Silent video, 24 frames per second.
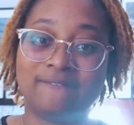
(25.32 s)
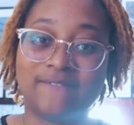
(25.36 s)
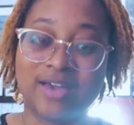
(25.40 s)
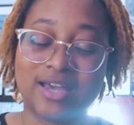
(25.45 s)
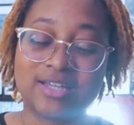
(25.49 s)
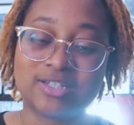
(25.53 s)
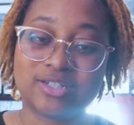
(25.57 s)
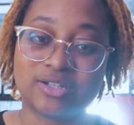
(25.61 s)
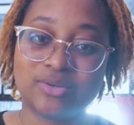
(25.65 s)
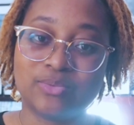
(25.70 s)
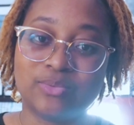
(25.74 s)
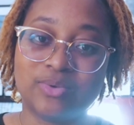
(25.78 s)

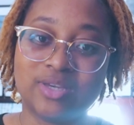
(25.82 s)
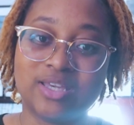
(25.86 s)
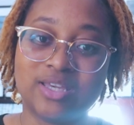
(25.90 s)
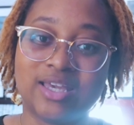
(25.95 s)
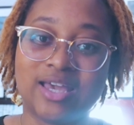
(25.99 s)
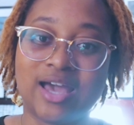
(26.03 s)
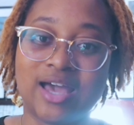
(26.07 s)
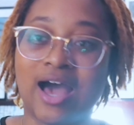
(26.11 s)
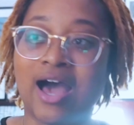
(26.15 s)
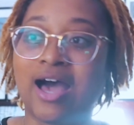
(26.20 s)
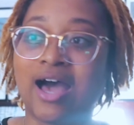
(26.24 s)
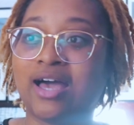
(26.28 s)
Fashion
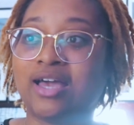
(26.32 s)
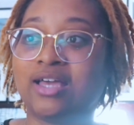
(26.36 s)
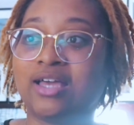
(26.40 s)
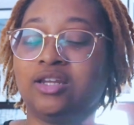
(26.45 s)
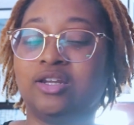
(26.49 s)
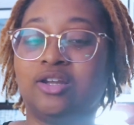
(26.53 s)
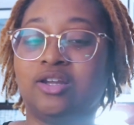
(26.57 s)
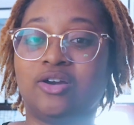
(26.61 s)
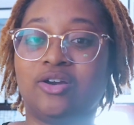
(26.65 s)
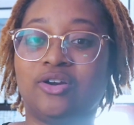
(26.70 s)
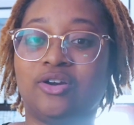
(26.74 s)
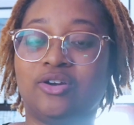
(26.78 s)
week, I
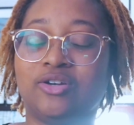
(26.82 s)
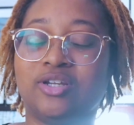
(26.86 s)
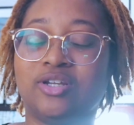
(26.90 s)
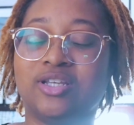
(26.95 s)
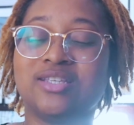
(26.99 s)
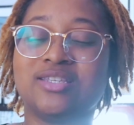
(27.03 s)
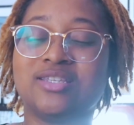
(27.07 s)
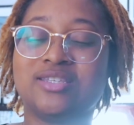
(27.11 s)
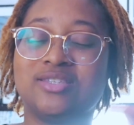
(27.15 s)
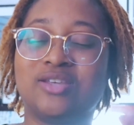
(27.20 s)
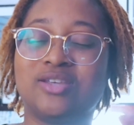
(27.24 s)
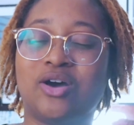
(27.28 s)
learned
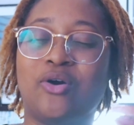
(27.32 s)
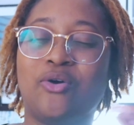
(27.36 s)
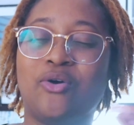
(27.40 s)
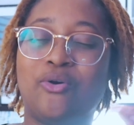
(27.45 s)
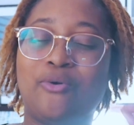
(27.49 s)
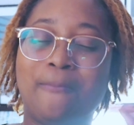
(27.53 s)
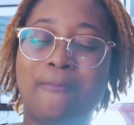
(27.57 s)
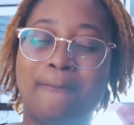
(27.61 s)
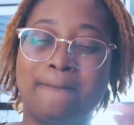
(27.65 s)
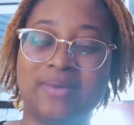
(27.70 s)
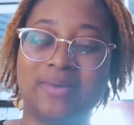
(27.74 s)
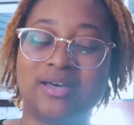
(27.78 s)
so
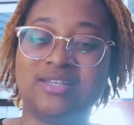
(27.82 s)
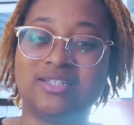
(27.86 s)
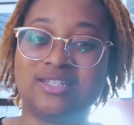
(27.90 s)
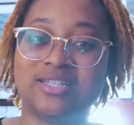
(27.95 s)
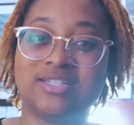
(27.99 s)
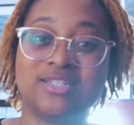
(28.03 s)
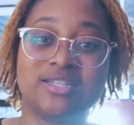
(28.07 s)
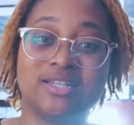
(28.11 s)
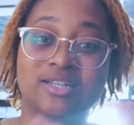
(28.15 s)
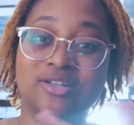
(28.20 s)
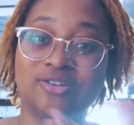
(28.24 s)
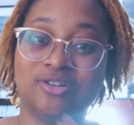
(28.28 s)
much.
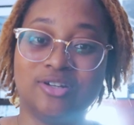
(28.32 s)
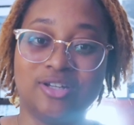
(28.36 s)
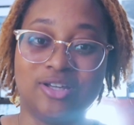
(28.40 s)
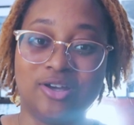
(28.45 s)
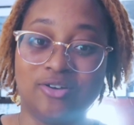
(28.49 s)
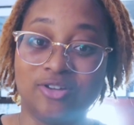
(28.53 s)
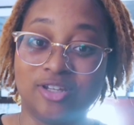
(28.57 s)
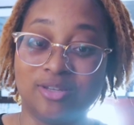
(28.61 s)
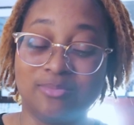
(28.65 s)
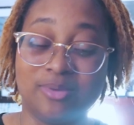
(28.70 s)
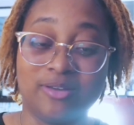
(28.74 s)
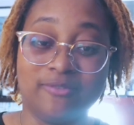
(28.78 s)
It's literally
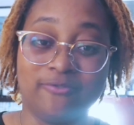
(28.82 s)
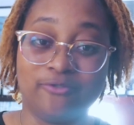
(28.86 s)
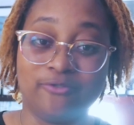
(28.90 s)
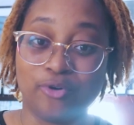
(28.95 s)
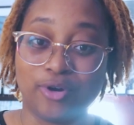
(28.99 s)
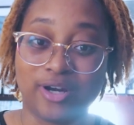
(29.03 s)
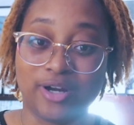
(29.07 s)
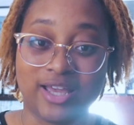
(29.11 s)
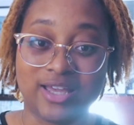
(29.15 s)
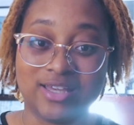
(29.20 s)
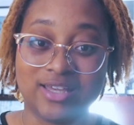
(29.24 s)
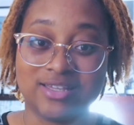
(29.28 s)
only been
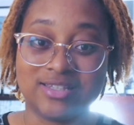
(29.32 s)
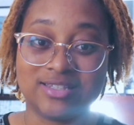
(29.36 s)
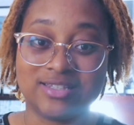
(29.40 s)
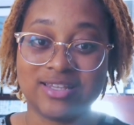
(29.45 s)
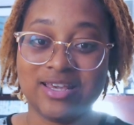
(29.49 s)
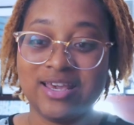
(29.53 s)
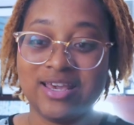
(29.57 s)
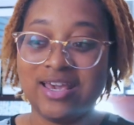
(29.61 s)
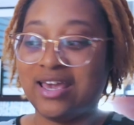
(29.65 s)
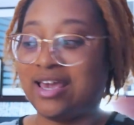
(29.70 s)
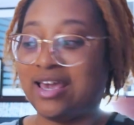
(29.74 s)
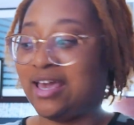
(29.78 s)
4 days,
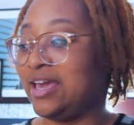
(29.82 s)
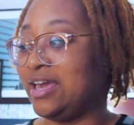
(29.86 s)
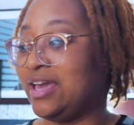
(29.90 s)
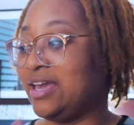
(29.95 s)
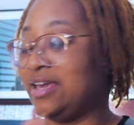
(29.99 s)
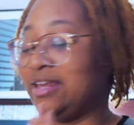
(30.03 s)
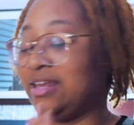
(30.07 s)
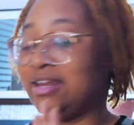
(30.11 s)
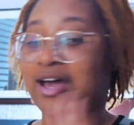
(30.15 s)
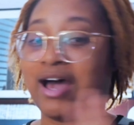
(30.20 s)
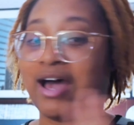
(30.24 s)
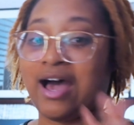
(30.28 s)

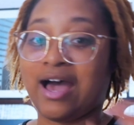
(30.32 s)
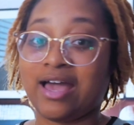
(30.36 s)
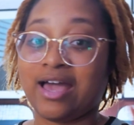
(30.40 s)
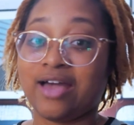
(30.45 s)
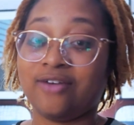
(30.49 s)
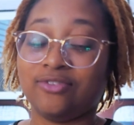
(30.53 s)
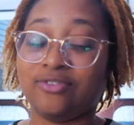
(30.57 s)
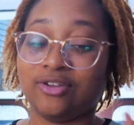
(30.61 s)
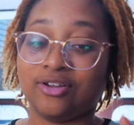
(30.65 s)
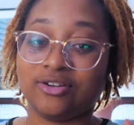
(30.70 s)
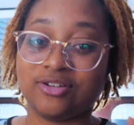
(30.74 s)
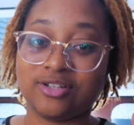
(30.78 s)
and I
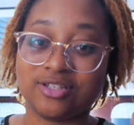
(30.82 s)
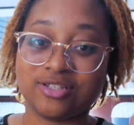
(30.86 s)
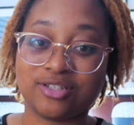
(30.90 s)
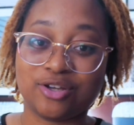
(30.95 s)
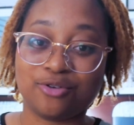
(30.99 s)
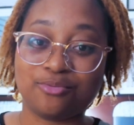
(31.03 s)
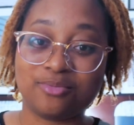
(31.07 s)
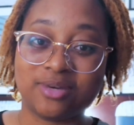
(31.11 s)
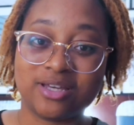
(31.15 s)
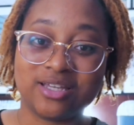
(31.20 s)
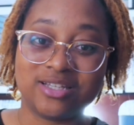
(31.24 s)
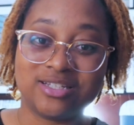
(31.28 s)
have learned so
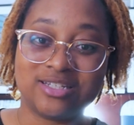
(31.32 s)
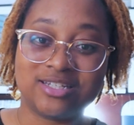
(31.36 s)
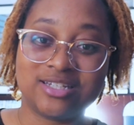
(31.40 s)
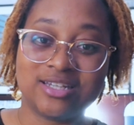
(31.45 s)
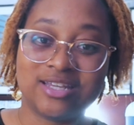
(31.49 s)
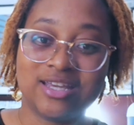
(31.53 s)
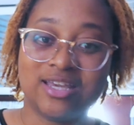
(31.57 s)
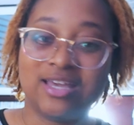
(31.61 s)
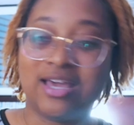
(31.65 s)
much.